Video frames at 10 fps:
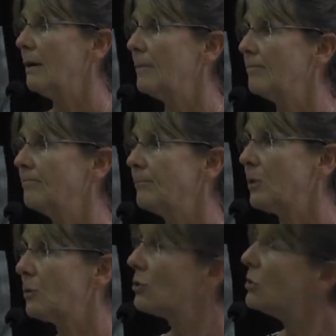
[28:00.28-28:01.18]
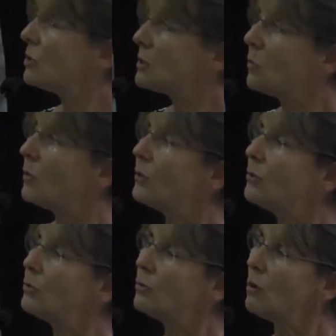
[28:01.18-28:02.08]
because she just wanted to
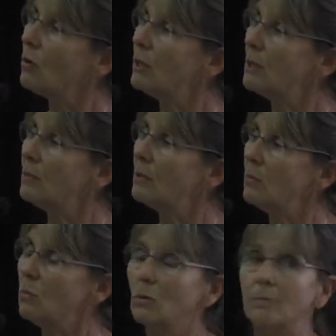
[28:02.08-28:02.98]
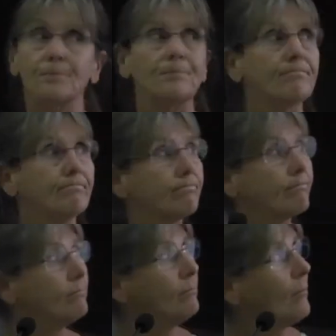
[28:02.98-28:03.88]
know a little bit more.
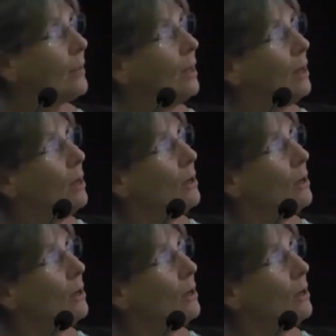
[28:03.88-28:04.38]
So